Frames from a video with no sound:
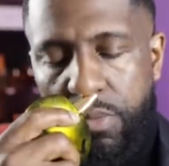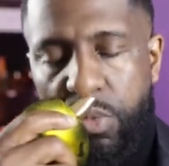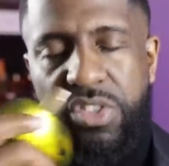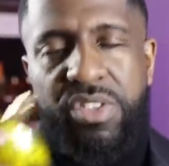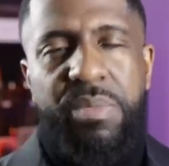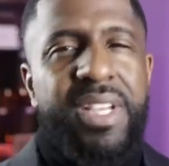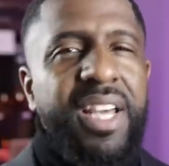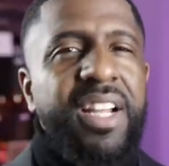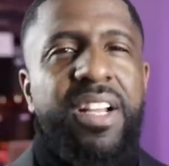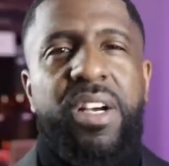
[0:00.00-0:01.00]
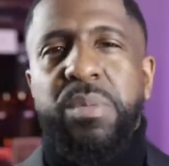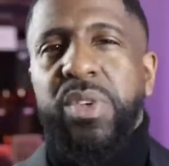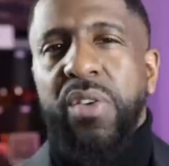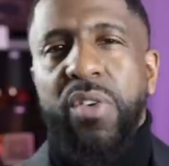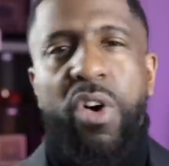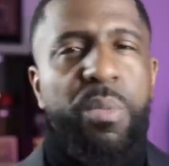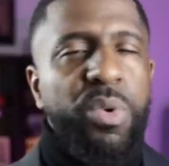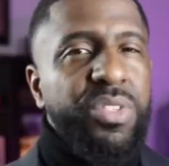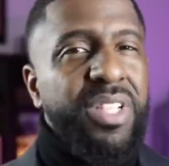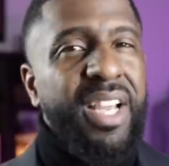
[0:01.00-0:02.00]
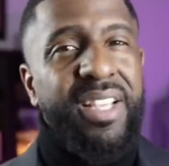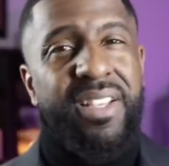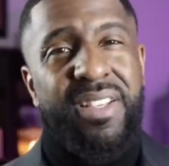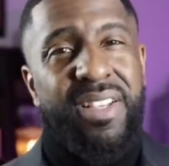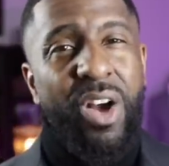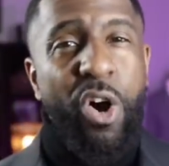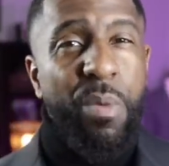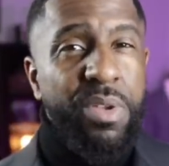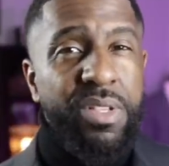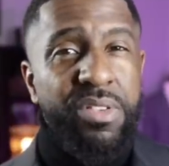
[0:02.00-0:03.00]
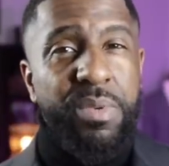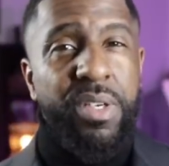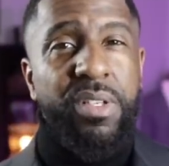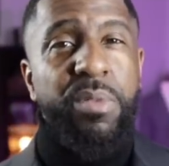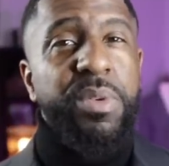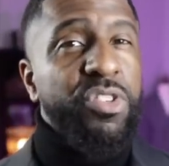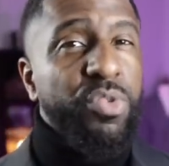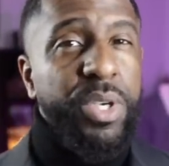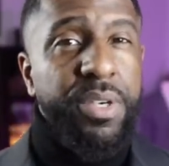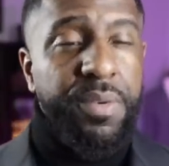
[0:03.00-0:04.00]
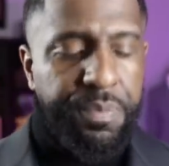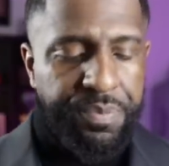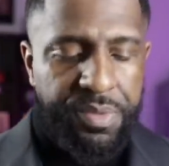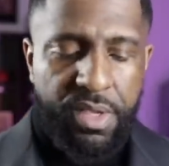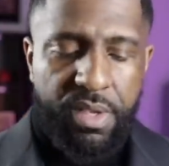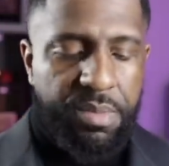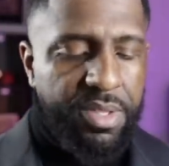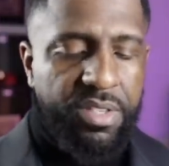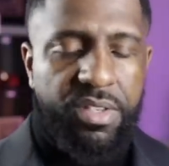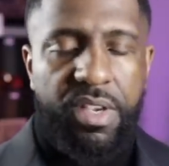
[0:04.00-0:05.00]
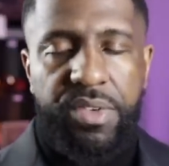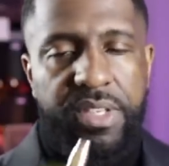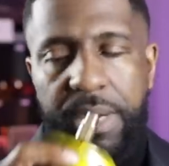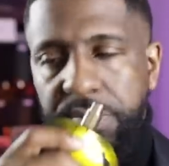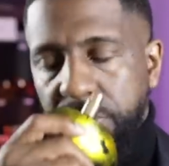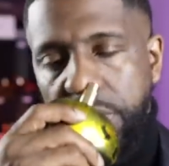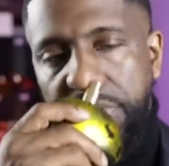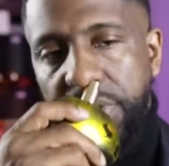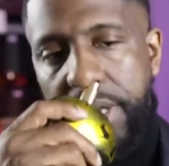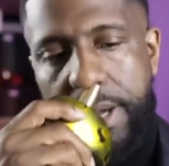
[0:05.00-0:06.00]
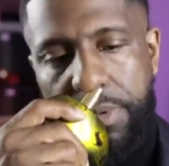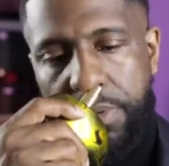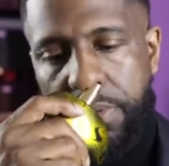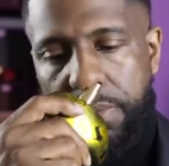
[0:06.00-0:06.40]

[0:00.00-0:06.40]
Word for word: which to me kind of comes off almost like almonds, but a little bit sweeter. But this stuff is absolutely phenomenal.